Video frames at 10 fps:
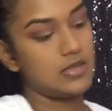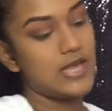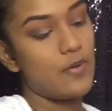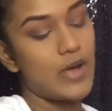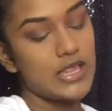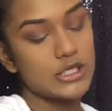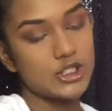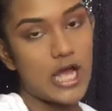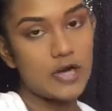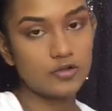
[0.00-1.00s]
That way the
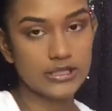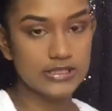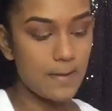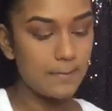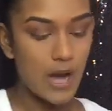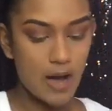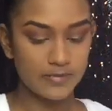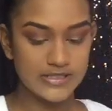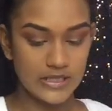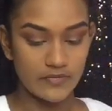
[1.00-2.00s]
shadow just
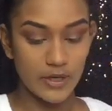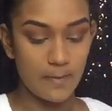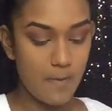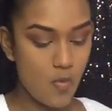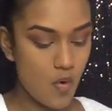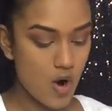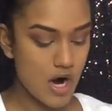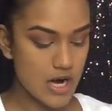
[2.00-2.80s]
pops even more.